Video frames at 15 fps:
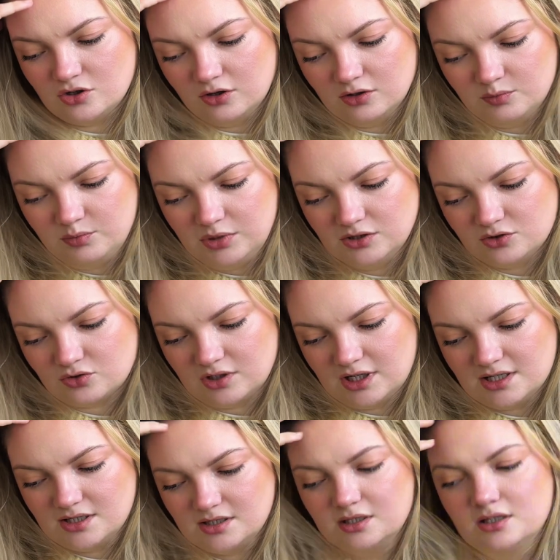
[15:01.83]
on
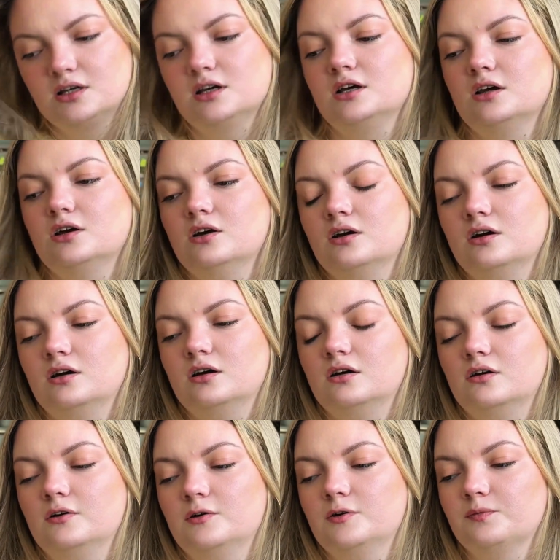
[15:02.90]
Pinterest,
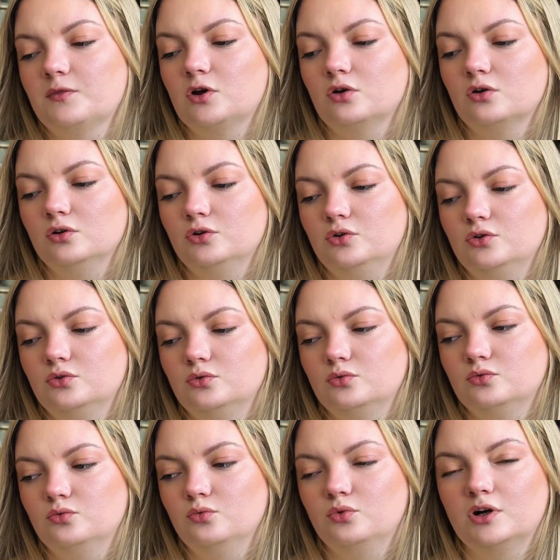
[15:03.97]
girl
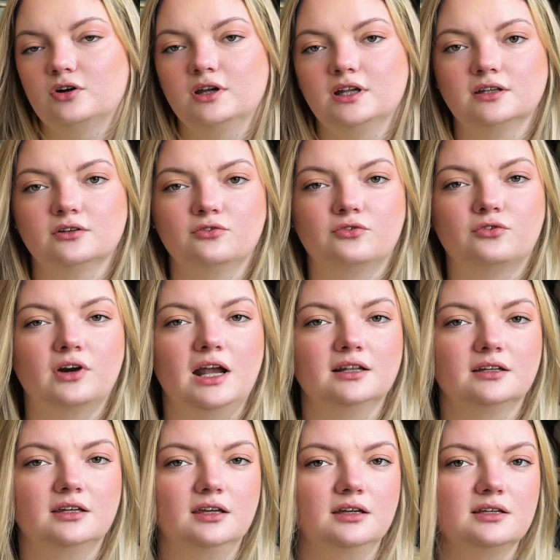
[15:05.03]
wearing
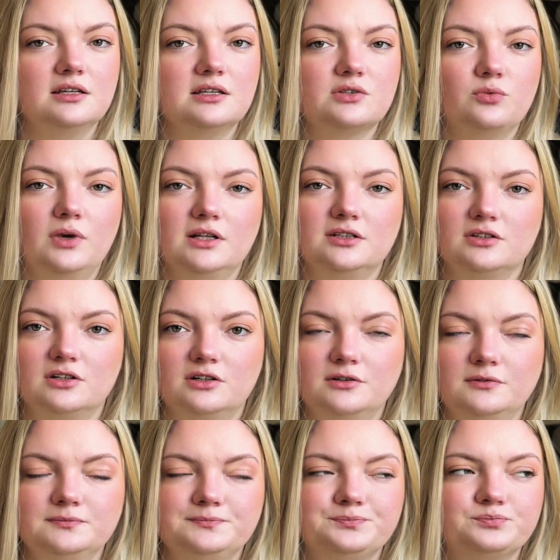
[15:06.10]
Franky sweater,
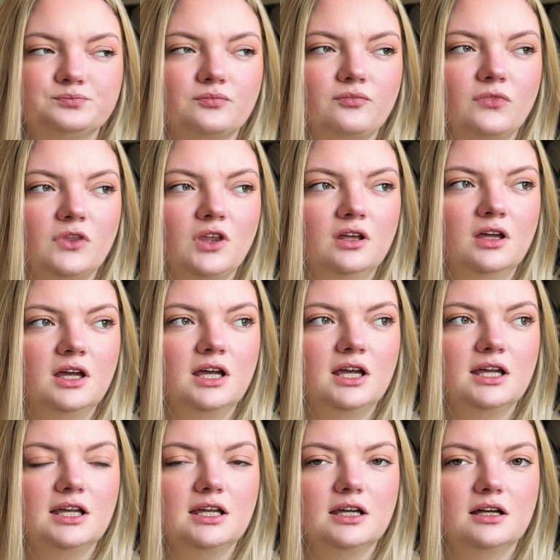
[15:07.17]

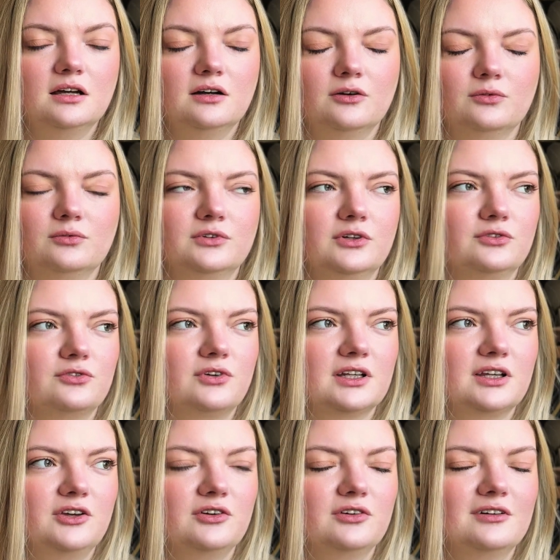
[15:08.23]
not
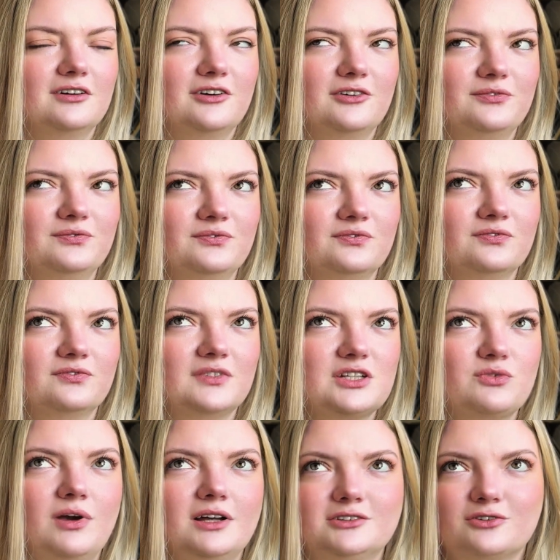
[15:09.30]
Franky,
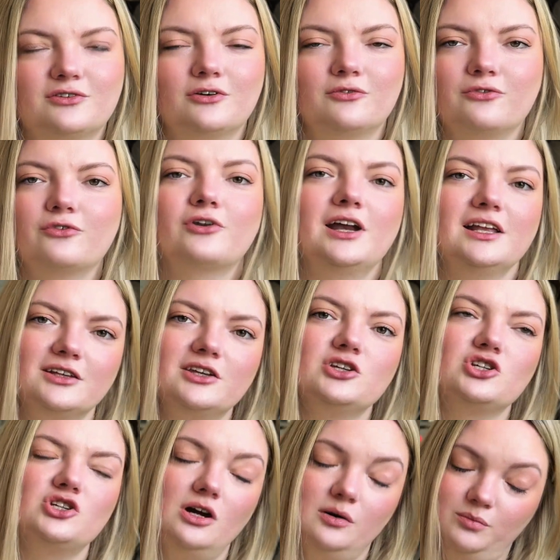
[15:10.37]
sweater from Franky
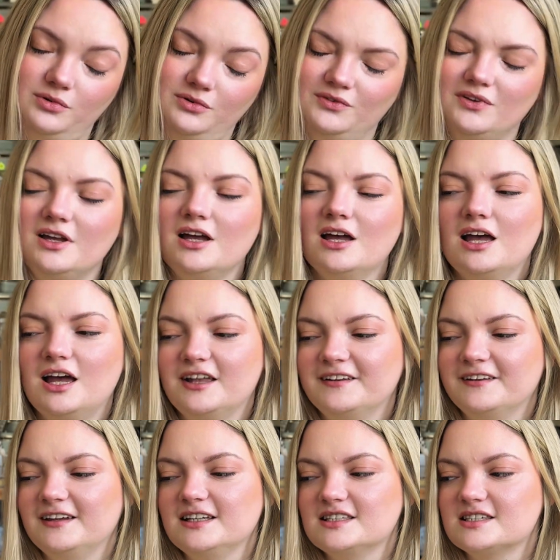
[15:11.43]
shop, and
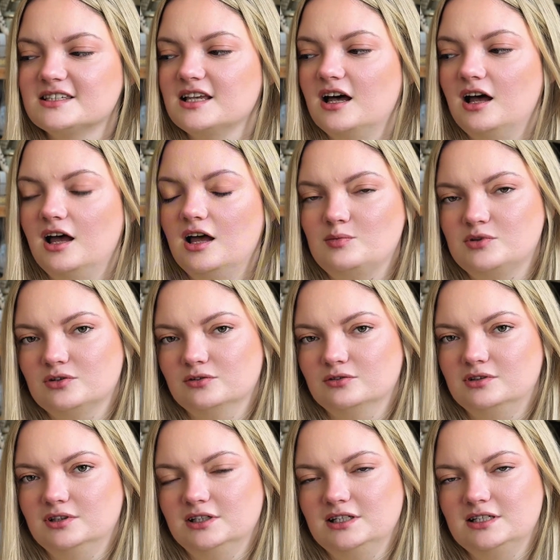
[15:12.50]
it's
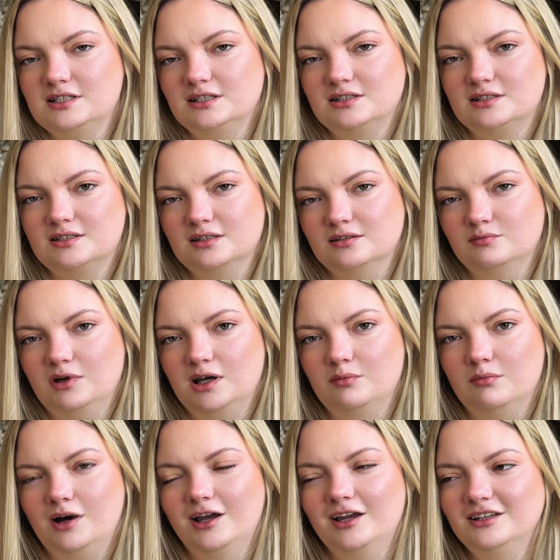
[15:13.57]
absolutely sits in my
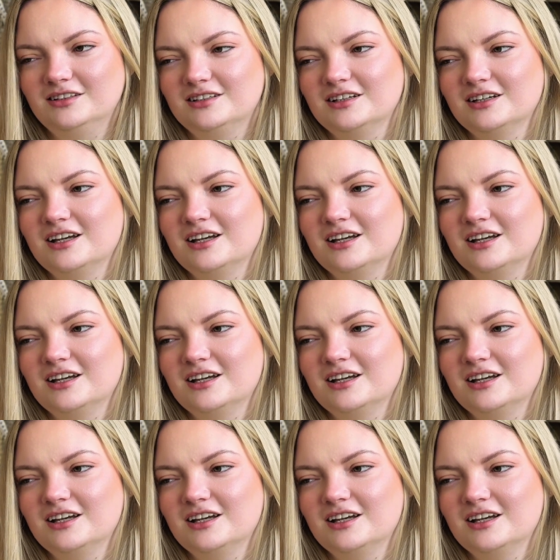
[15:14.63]
mind.